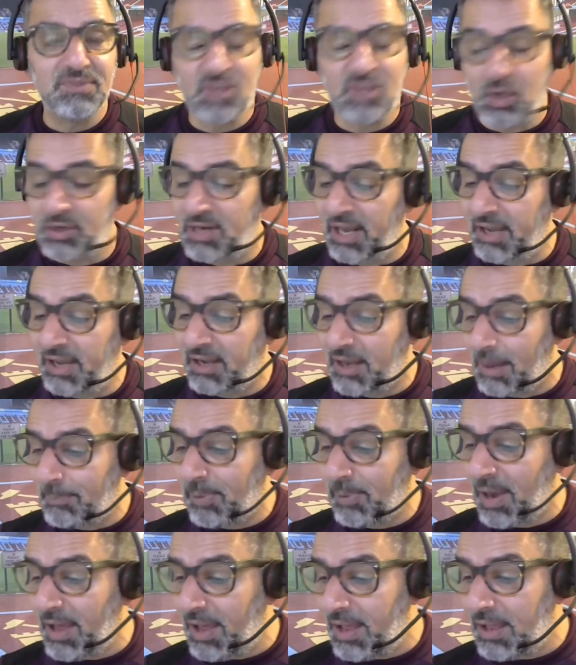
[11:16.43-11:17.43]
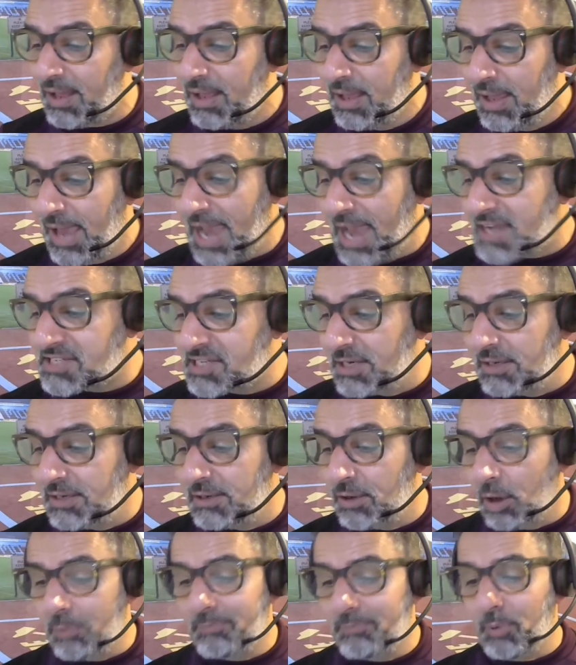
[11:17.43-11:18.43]
Good link-up player, excellent
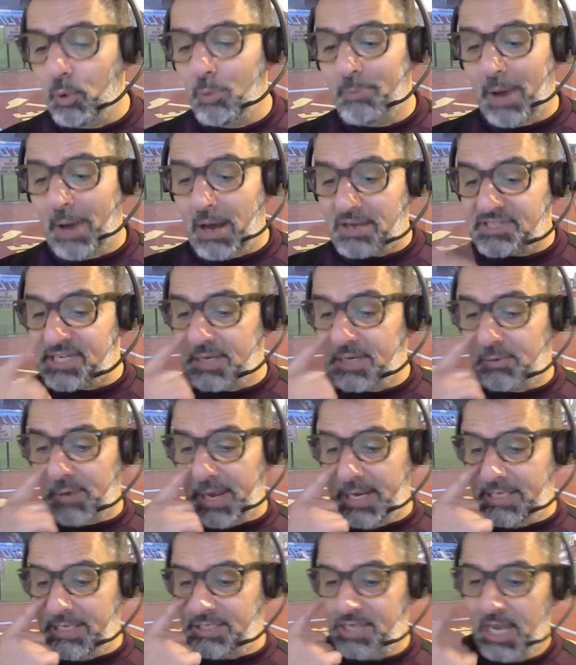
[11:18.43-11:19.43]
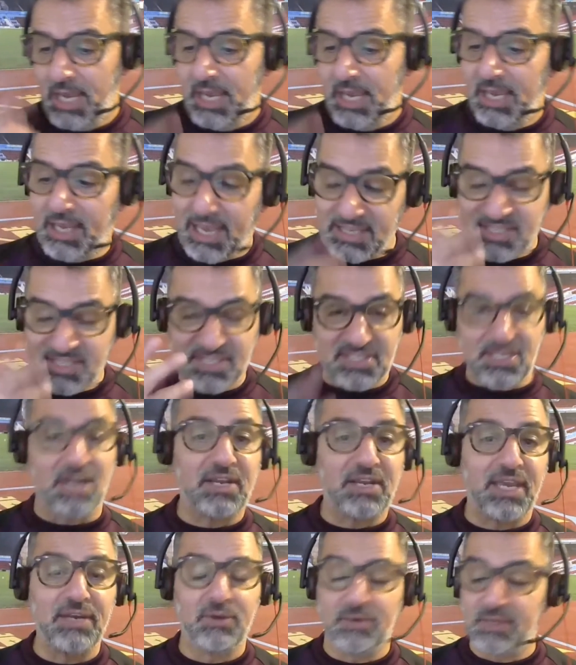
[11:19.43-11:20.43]
long ball passing range. It gets
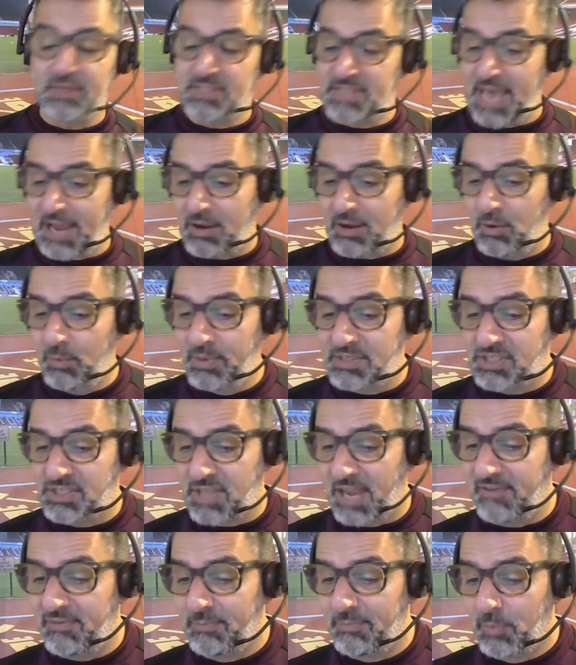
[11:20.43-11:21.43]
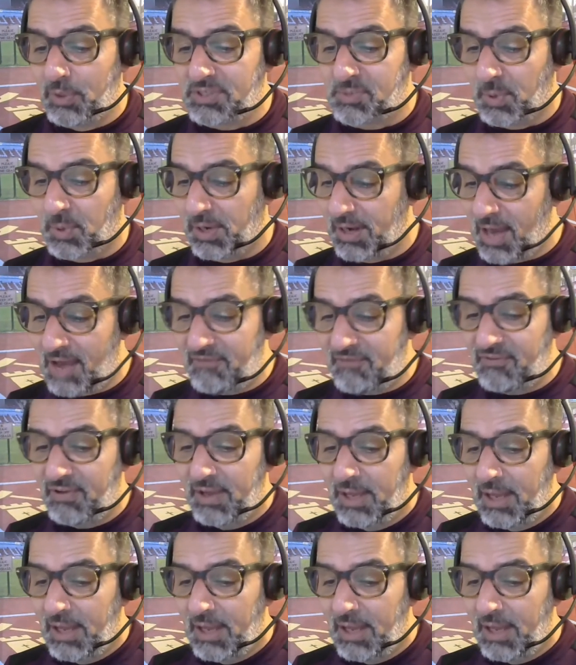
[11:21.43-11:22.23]
stuck in on a tackle, which David Moyes would love.